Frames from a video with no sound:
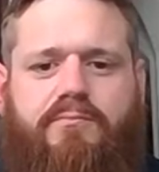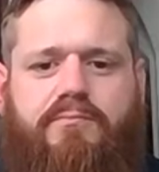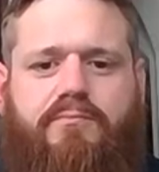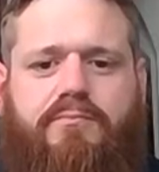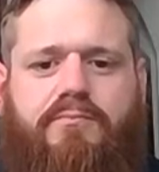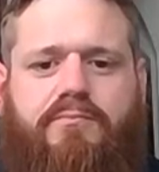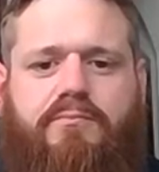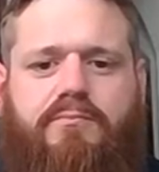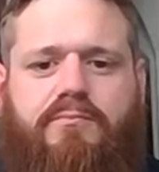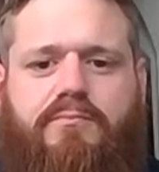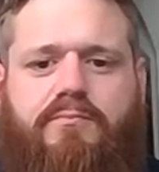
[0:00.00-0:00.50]

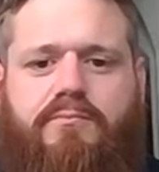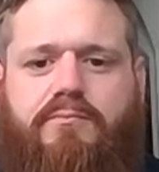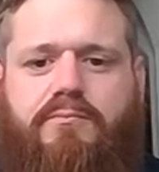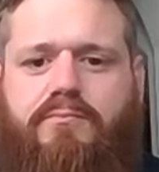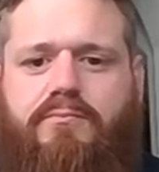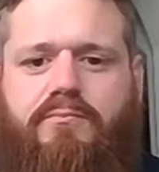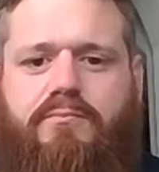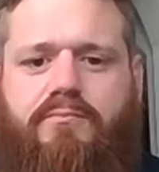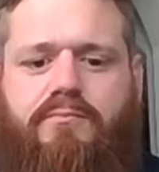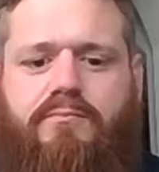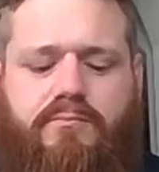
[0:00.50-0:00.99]

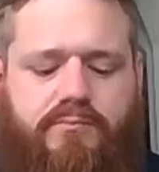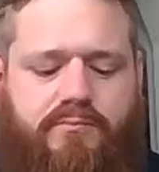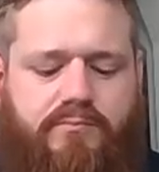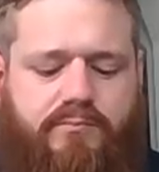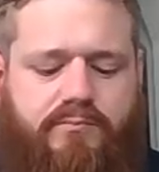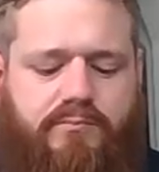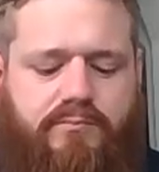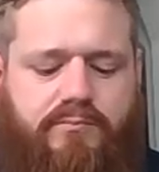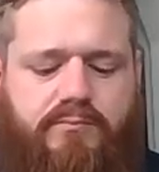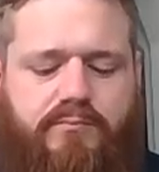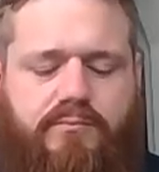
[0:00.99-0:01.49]

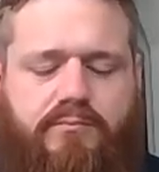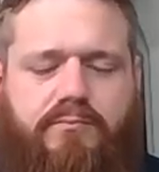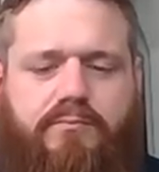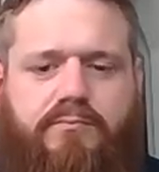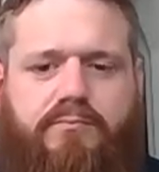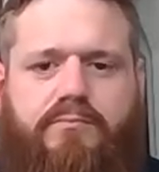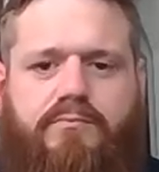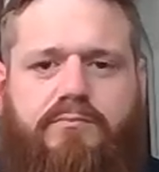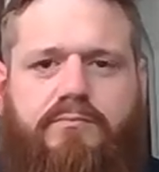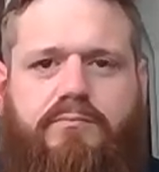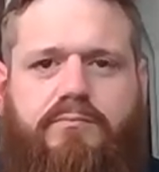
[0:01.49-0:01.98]

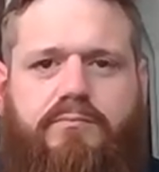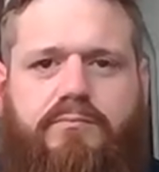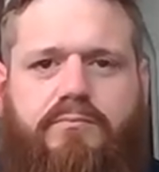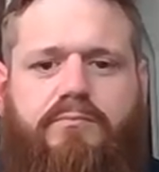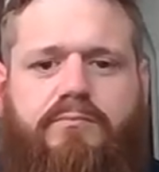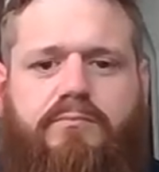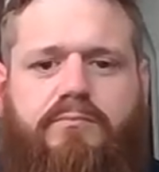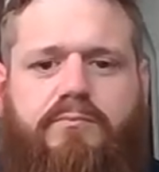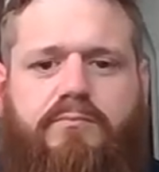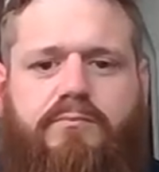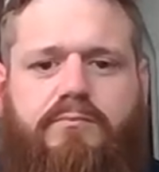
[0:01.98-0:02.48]

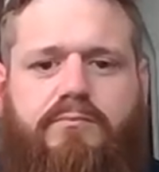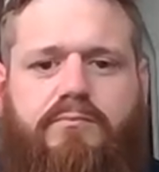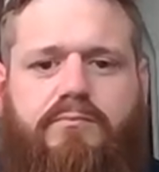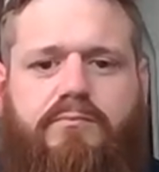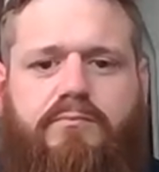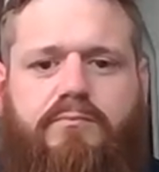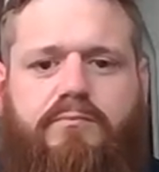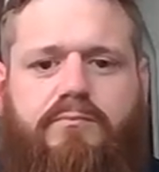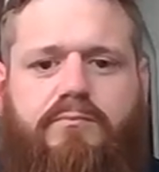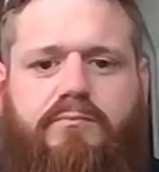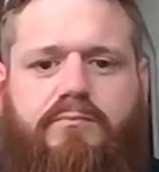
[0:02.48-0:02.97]

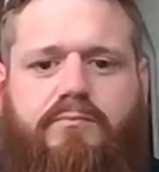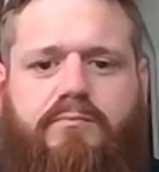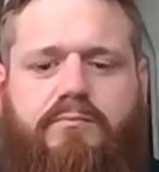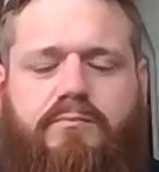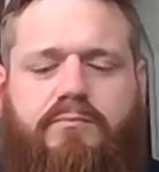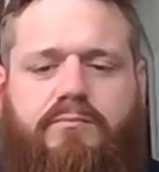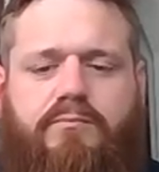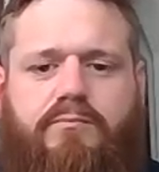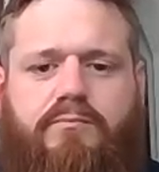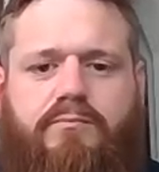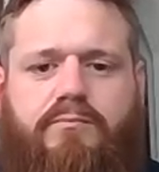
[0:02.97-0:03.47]

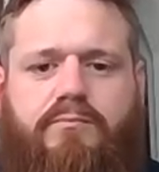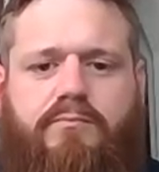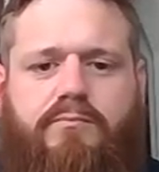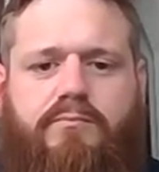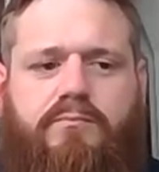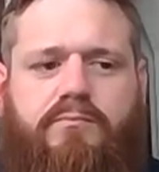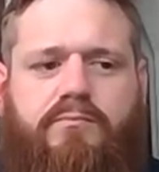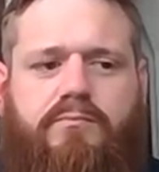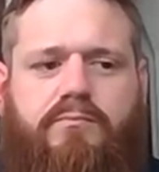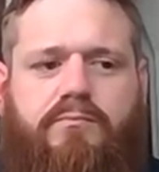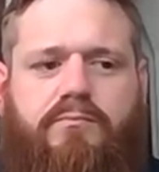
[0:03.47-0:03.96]

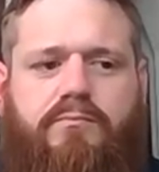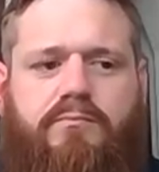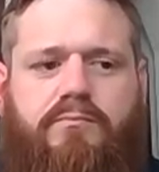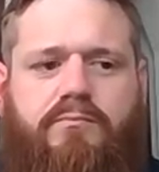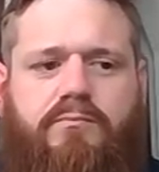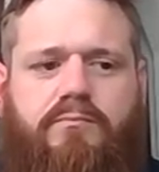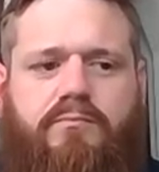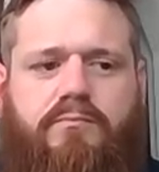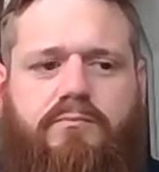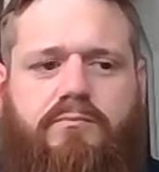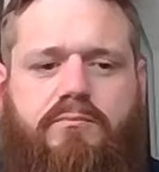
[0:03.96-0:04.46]

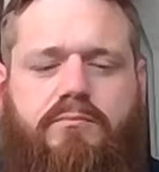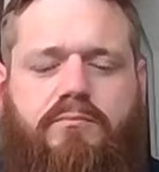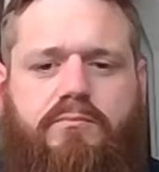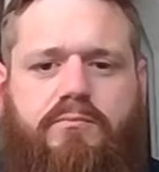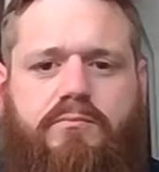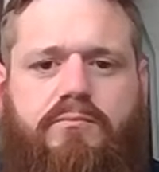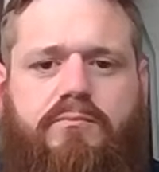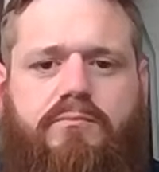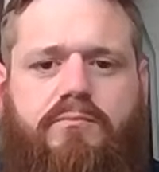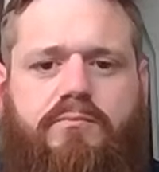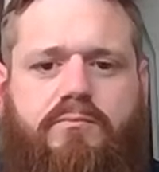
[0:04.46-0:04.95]

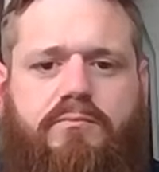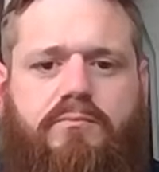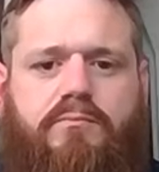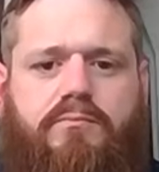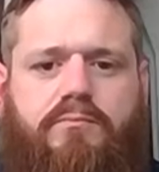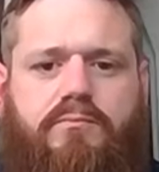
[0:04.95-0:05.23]
[no speech]